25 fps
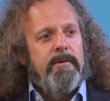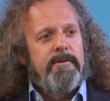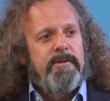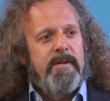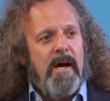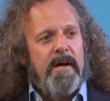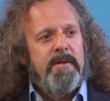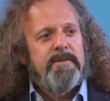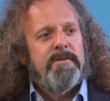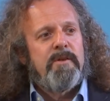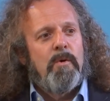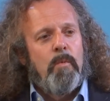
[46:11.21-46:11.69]

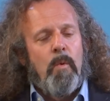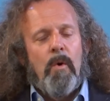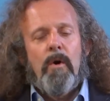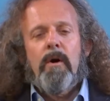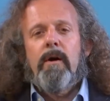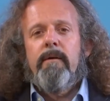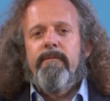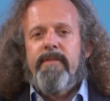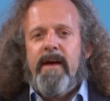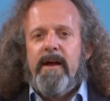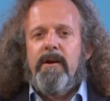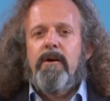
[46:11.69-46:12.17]
does the
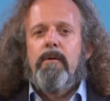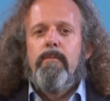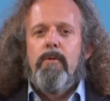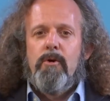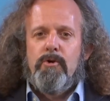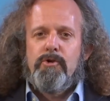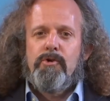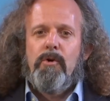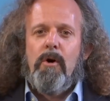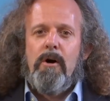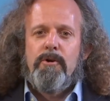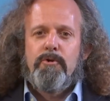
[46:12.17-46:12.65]
work of that
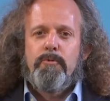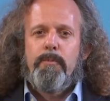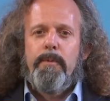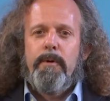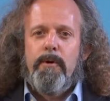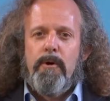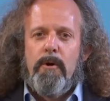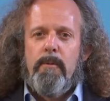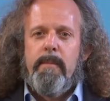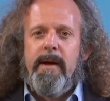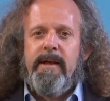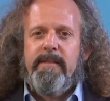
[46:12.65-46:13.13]
commercial
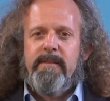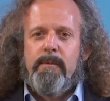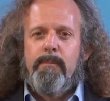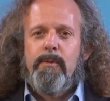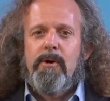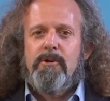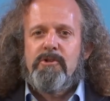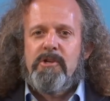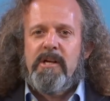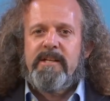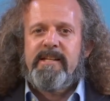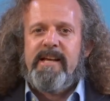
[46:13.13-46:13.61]
entrepreneur make the
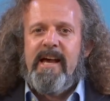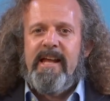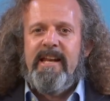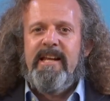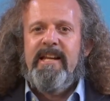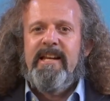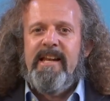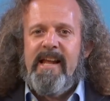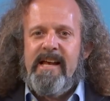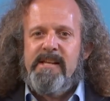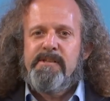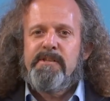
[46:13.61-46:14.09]
project
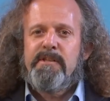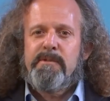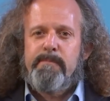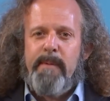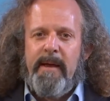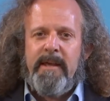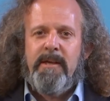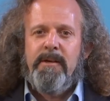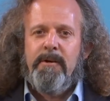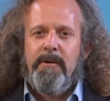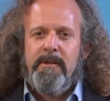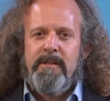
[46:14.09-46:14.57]
any less
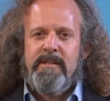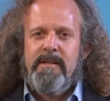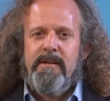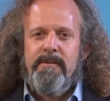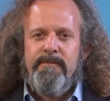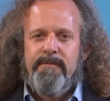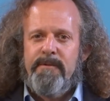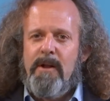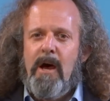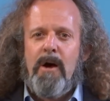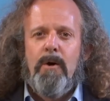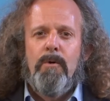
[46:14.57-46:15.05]

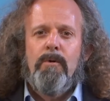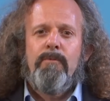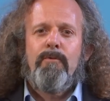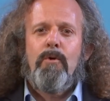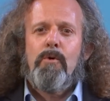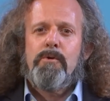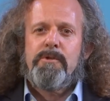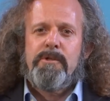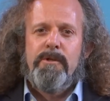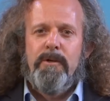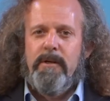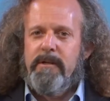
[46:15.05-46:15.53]
speculative? No, of
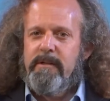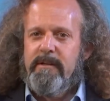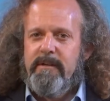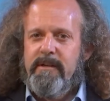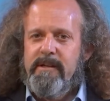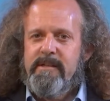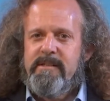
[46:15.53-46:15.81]
course not.